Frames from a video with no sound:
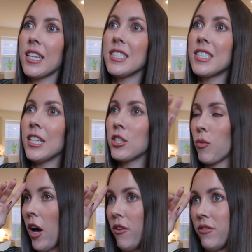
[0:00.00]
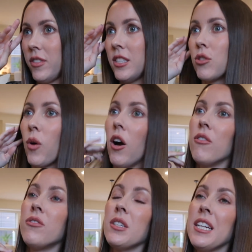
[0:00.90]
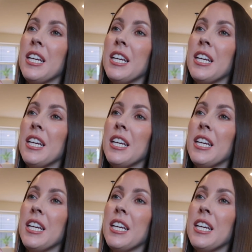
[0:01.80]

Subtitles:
He said 12, it's 12.